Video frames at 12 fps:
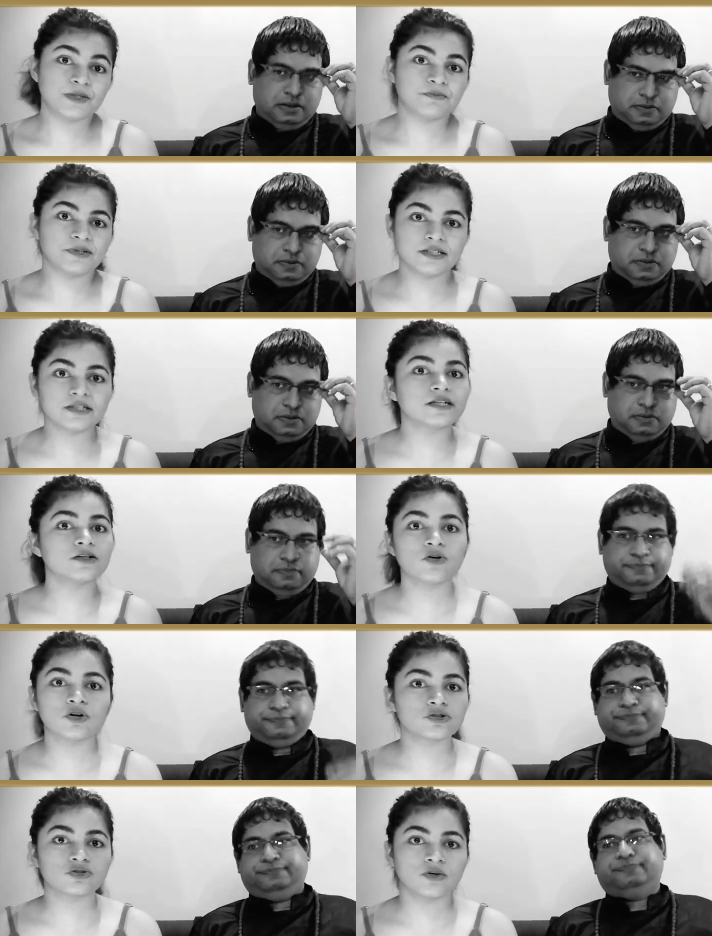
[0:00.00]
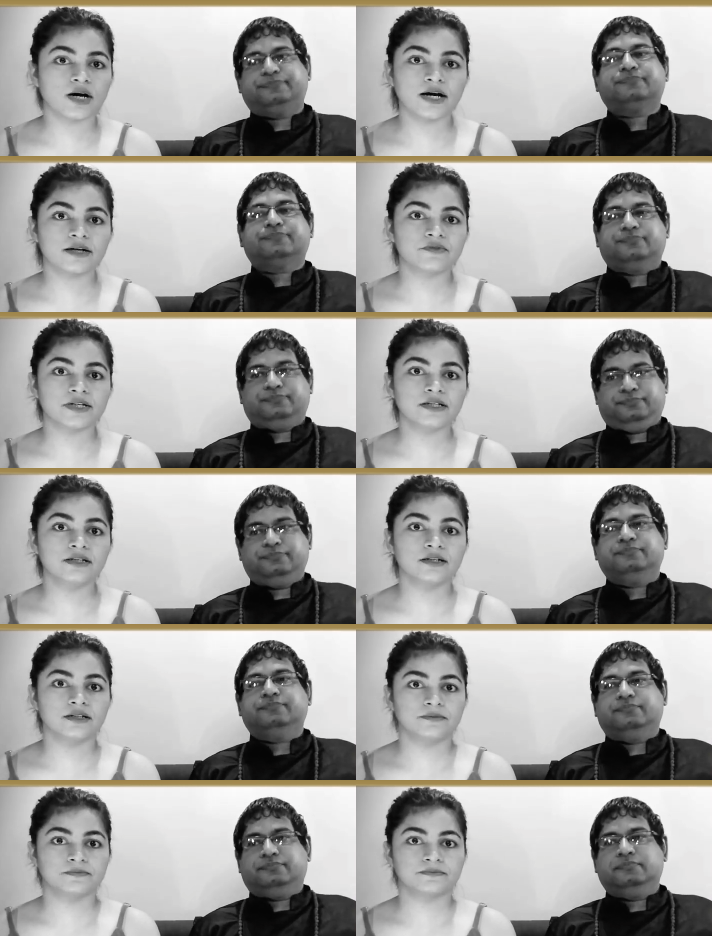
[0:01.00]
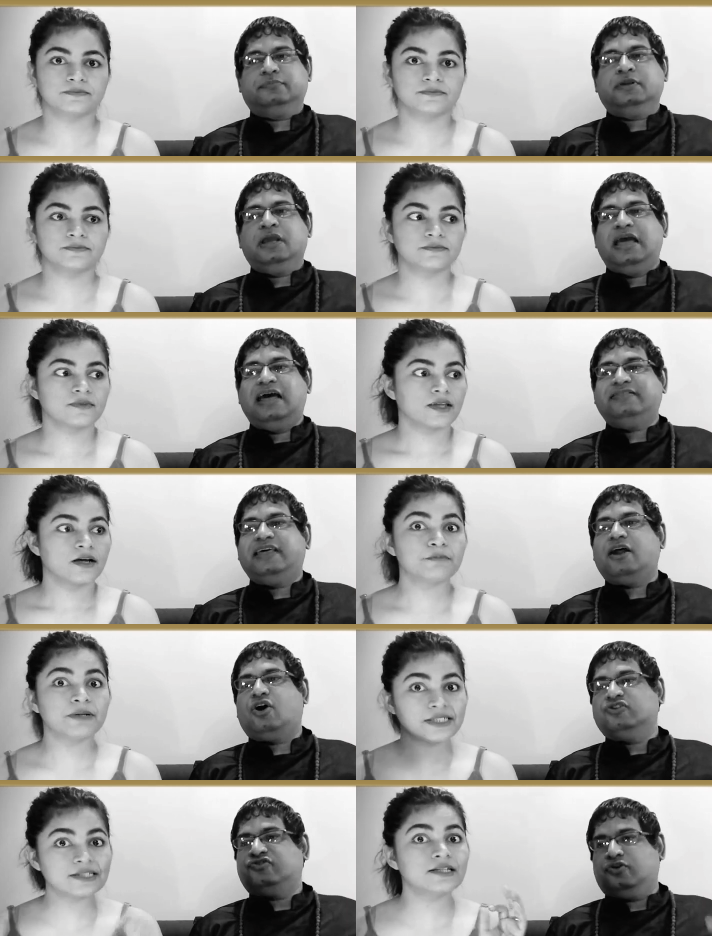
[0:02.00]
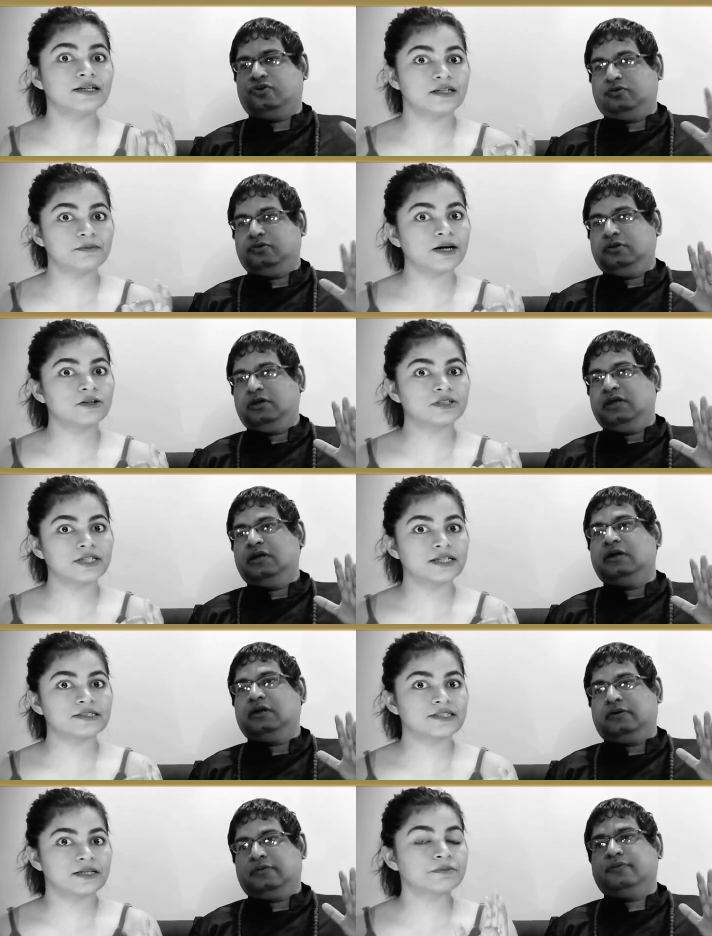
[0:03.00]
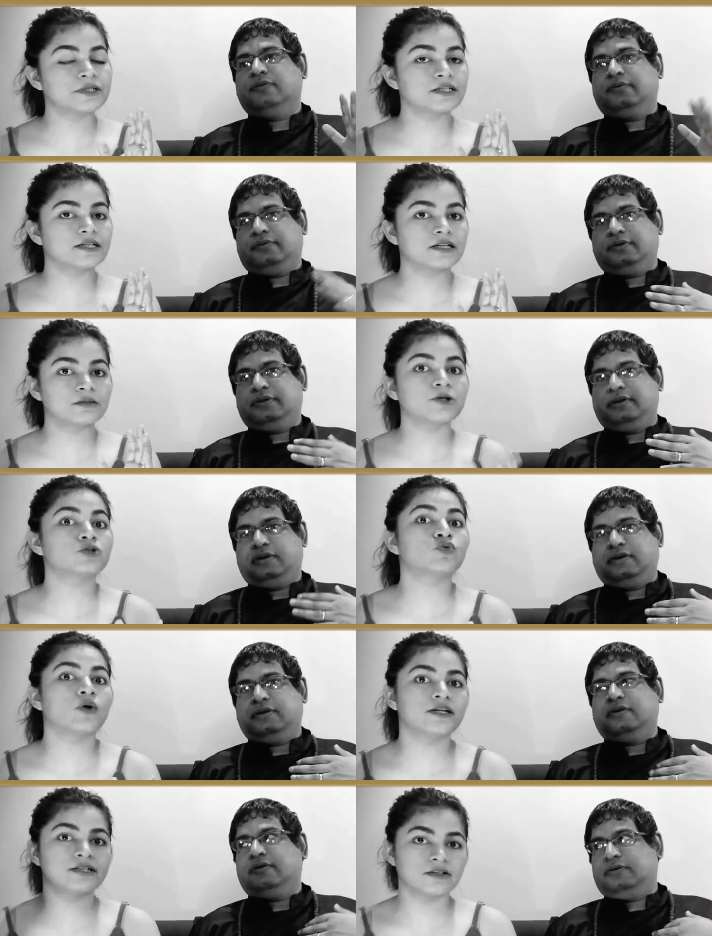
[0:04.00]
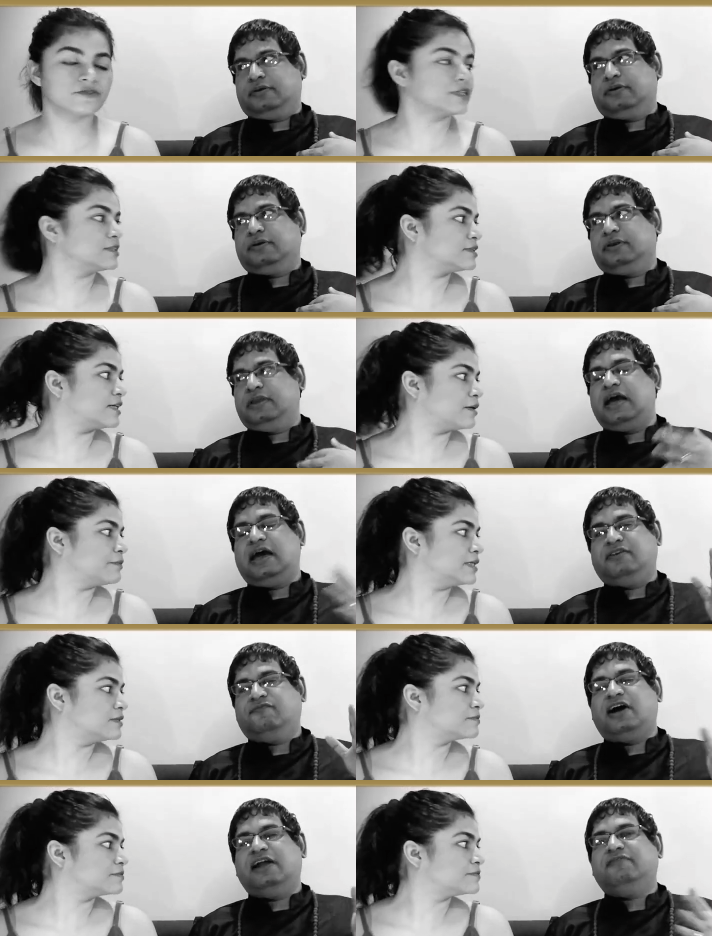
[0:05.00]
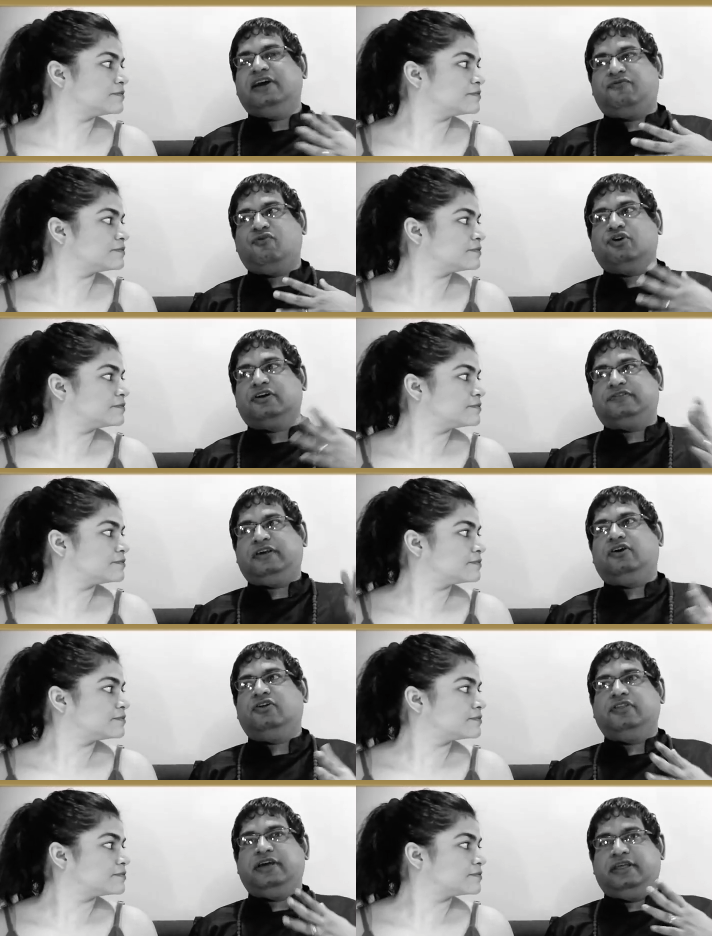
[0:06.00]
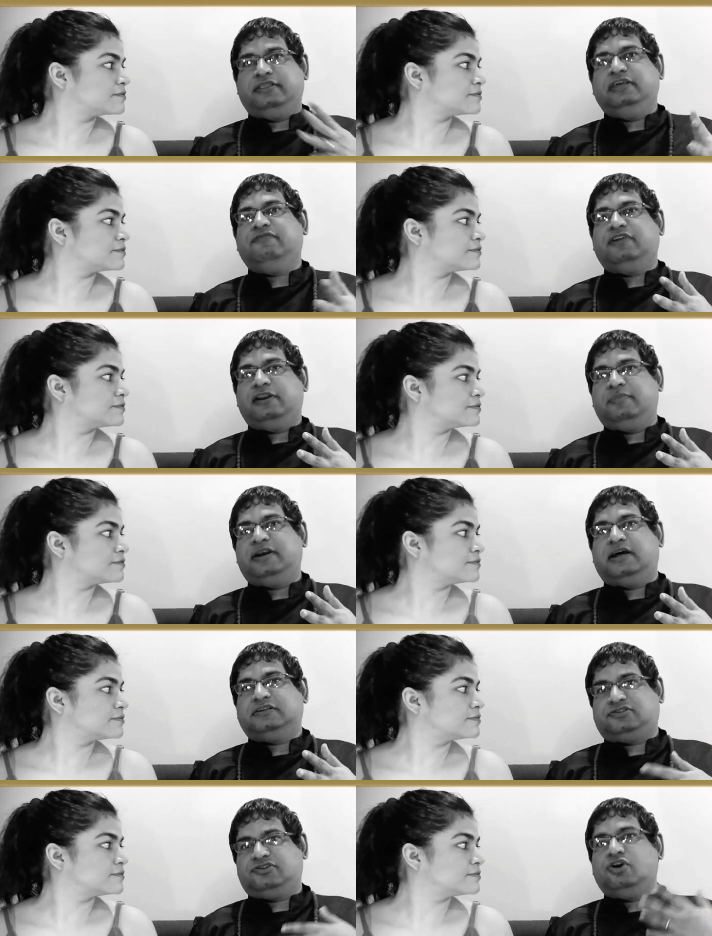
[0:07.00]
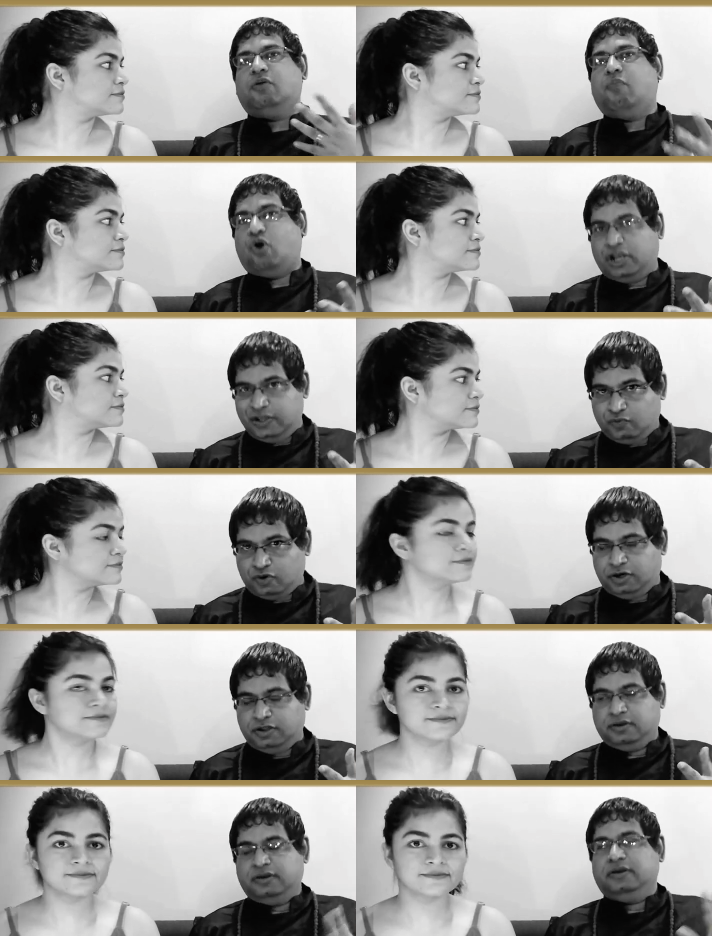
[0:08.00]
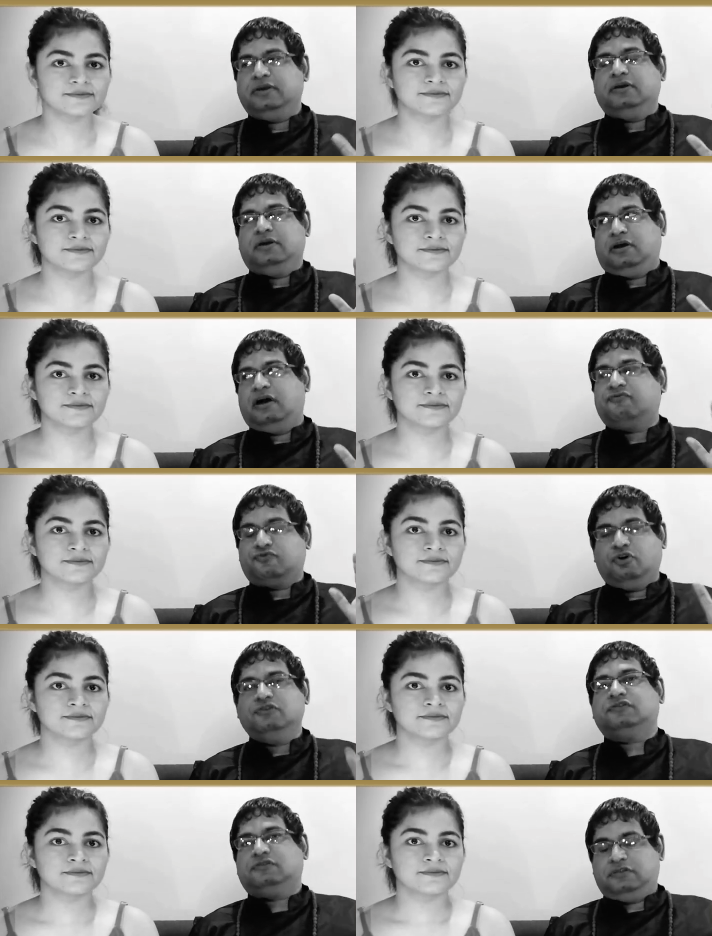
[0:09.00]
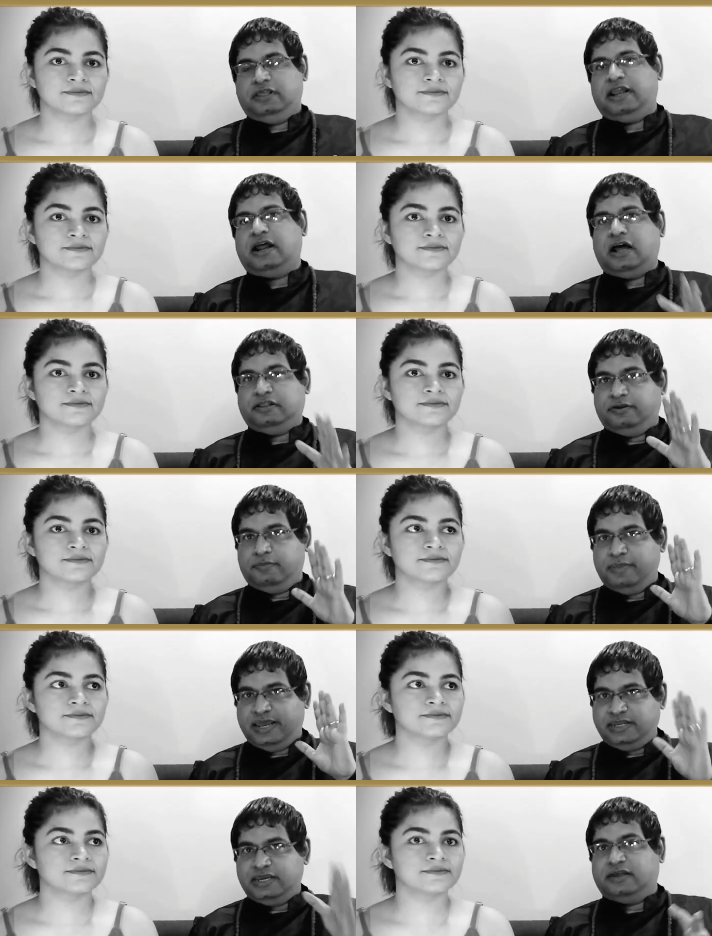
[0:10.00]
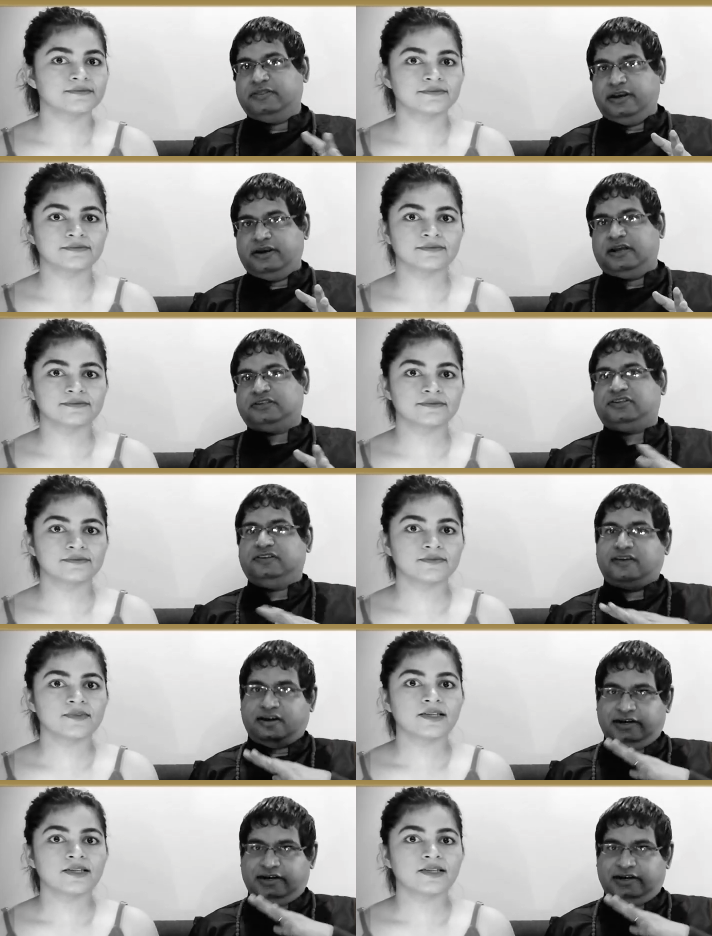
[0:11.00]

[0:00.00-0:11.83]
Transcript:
Speaker 1: people here also are very um, particular also, about taste and particular about quality of things. Yeah, and
Speaker 2: while we are focusing on the Hindi film industry or Bollywood, mm. of course there are other many other industries,